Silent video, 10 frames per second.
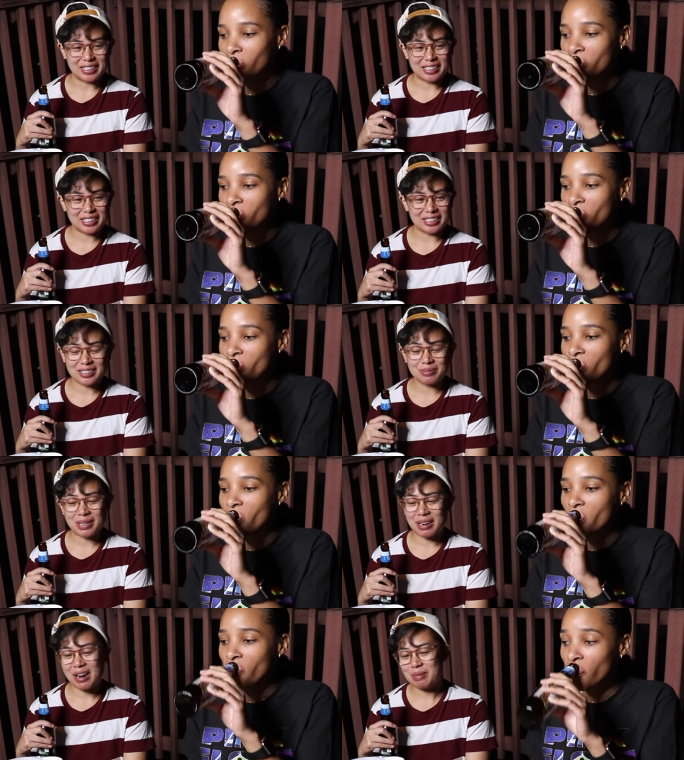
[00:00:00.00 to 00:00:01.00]
Speaker 1: Ill, it doesn't
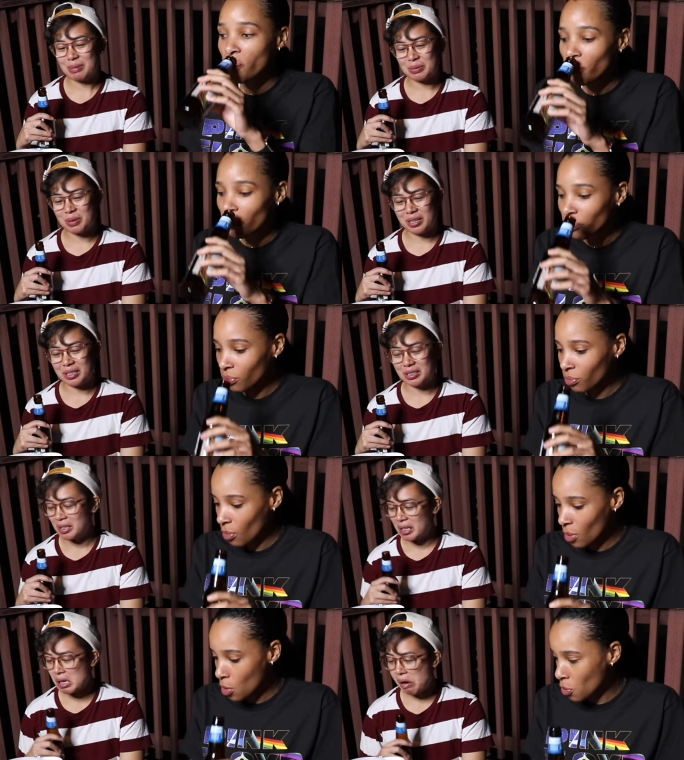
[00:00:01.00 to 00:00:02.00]
matter how much water I
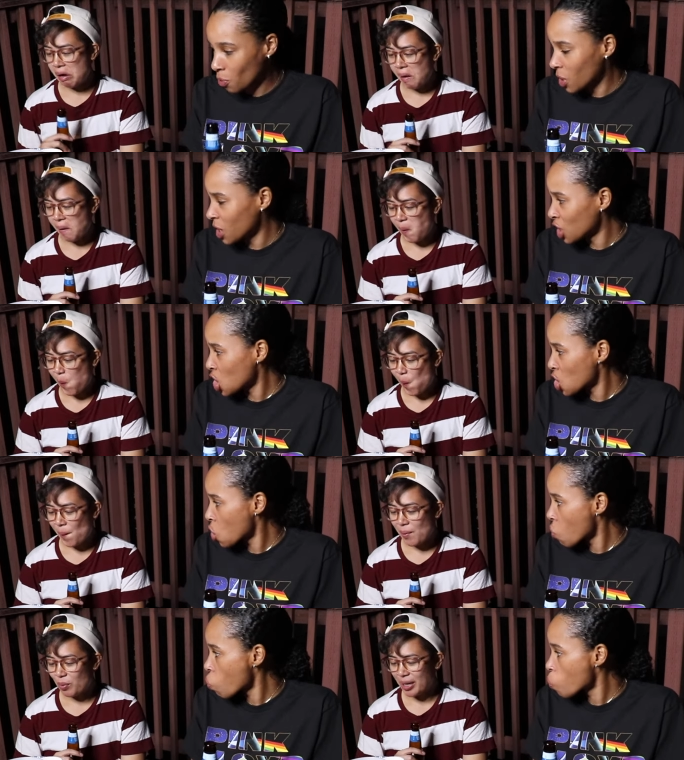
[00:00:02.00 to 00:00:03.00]
drink. What is it?
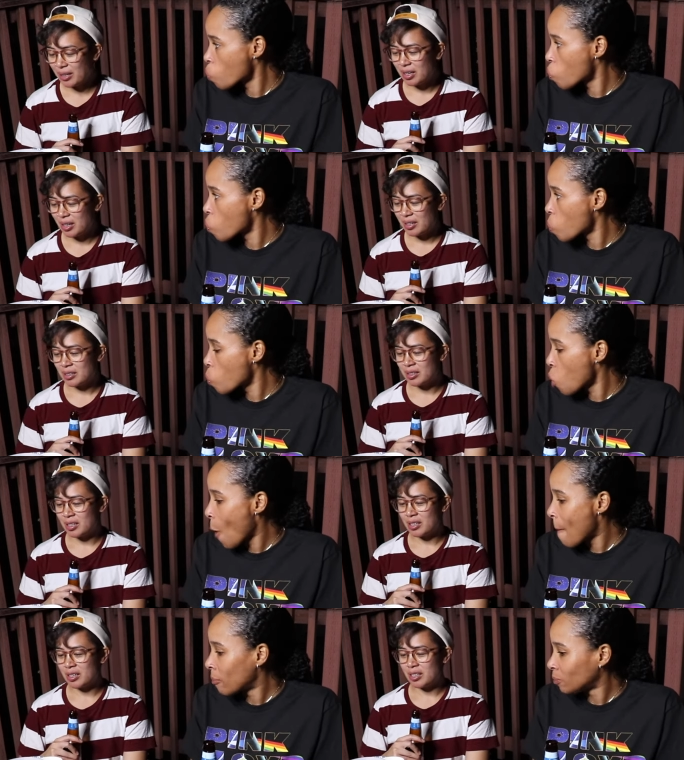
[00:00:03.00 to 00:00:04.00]
White Claw,
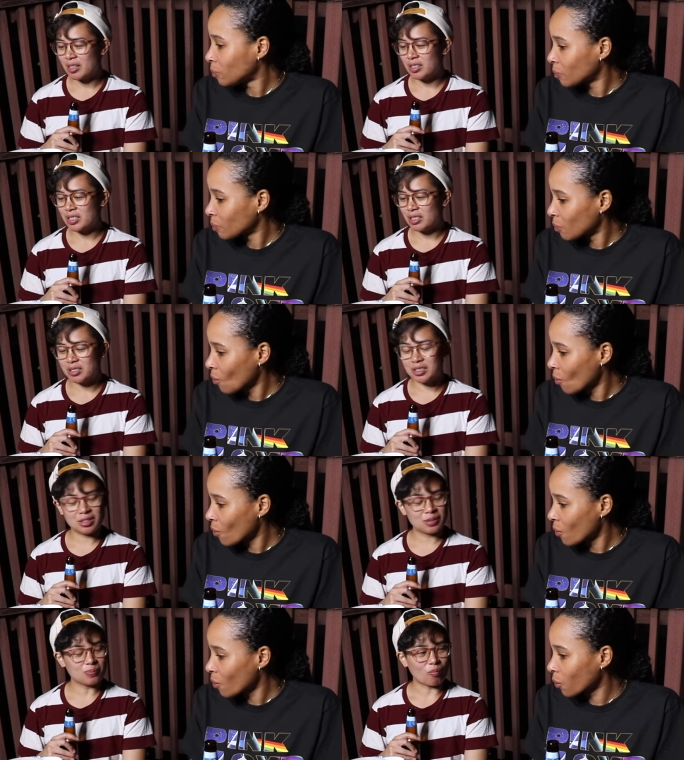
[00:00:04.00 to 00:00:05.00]
the uh, hard
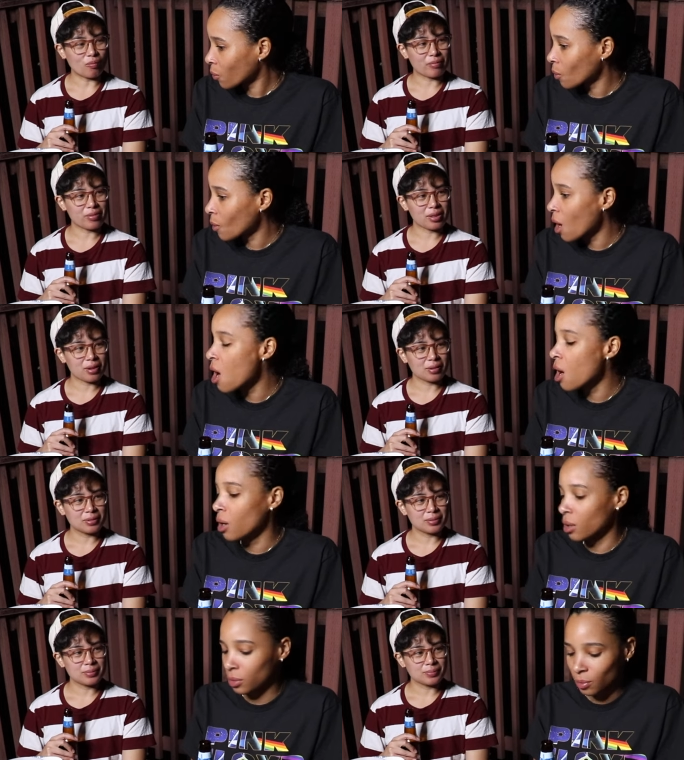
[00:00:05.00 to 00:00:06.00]
seltzers.
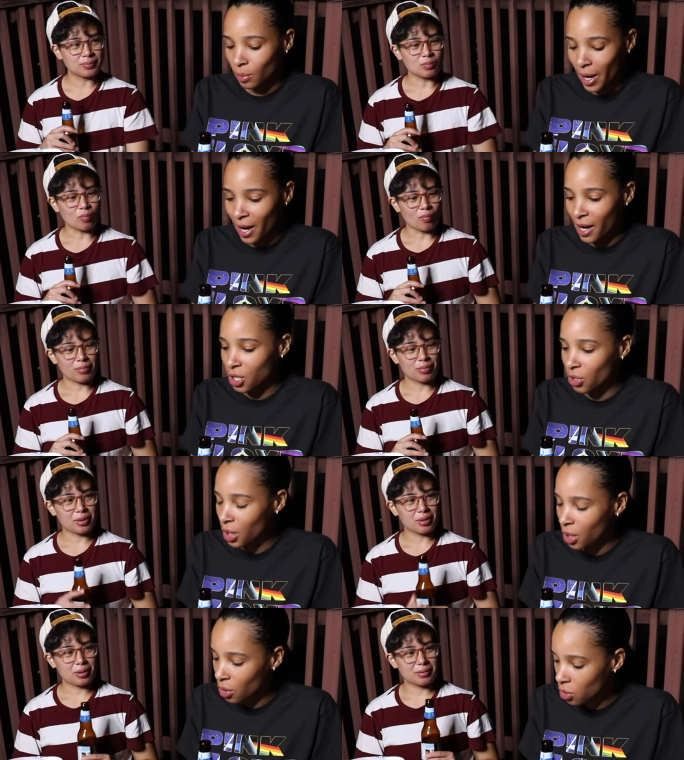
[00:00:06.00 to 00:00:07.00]
Speaker 2: Uh, I can't
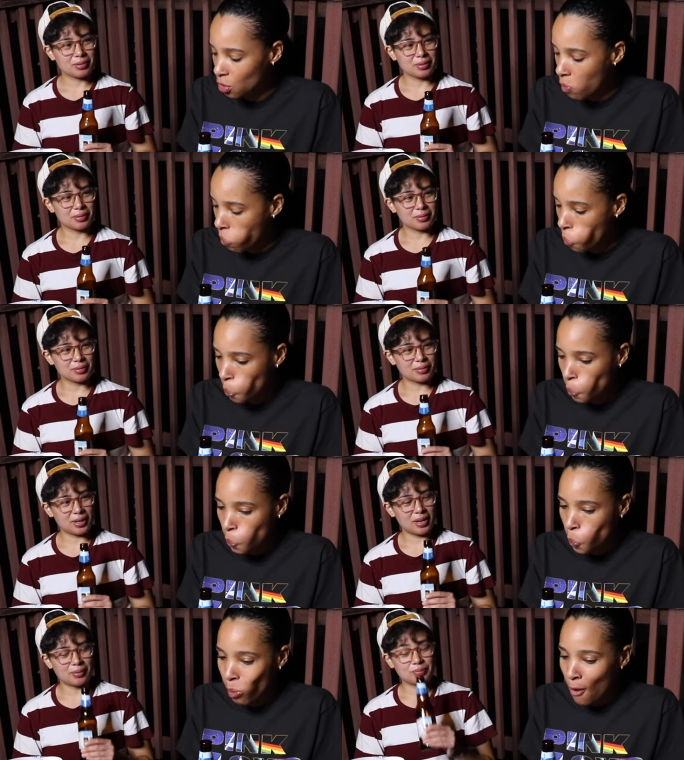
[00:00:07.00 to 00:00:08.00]
drink those.
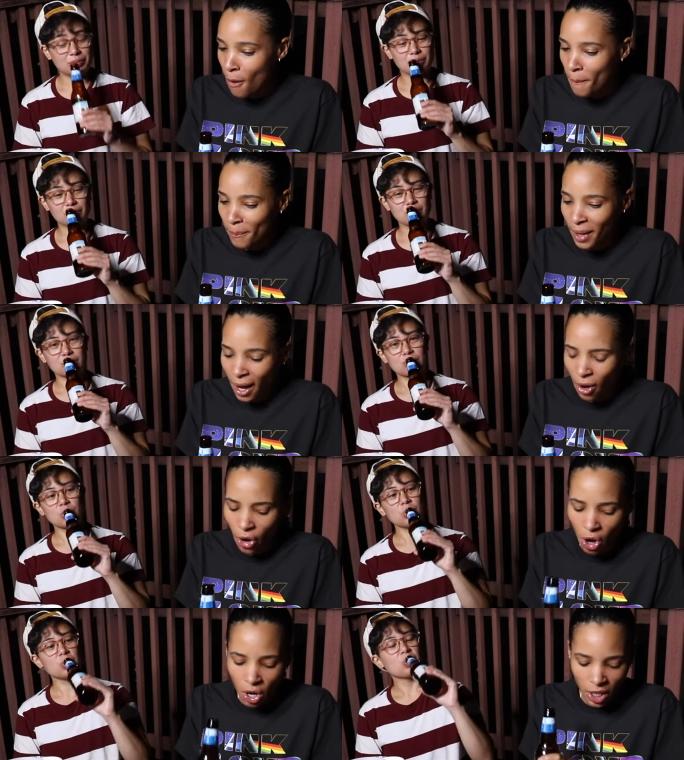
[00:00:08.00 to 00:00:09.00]
Why not? I
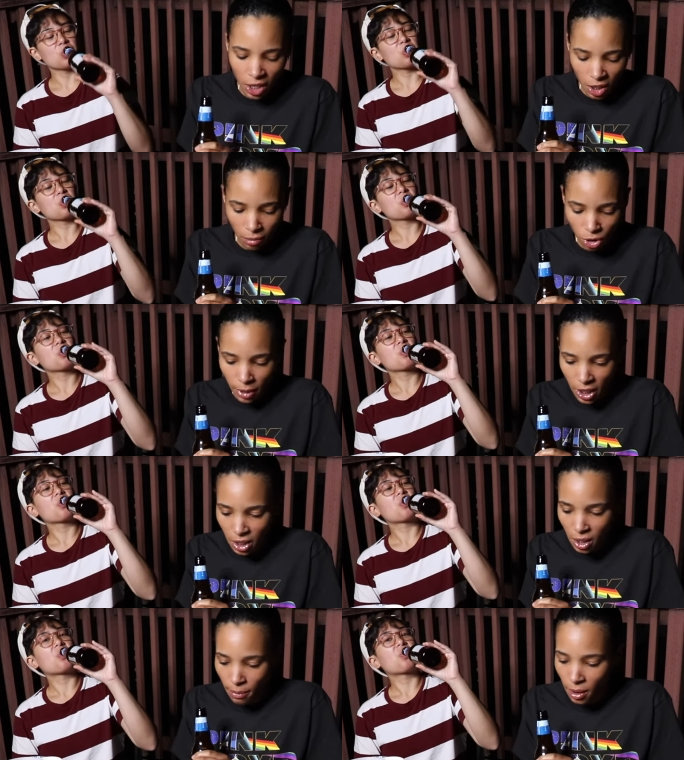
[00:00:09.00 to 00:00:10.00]
don't know. It does something to my
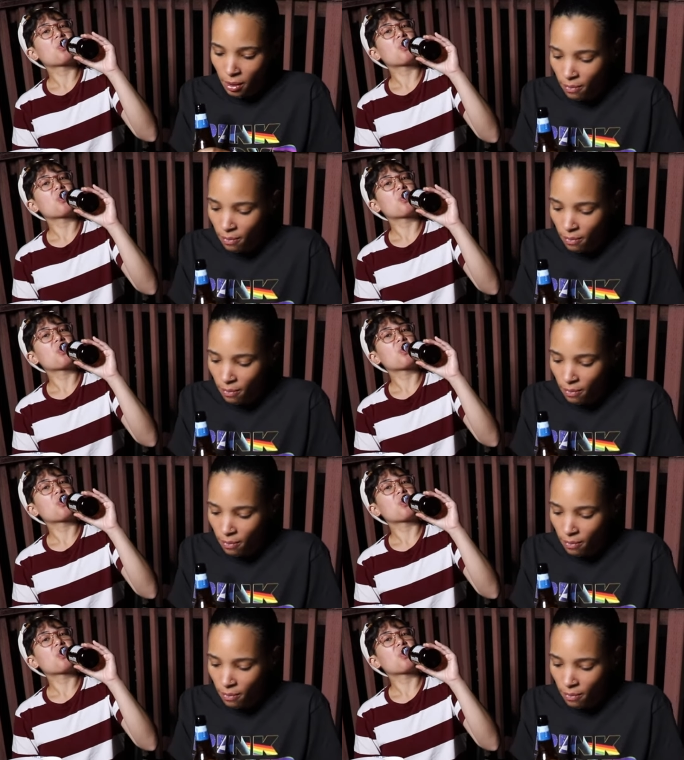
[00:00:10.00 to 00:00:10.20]
stomach.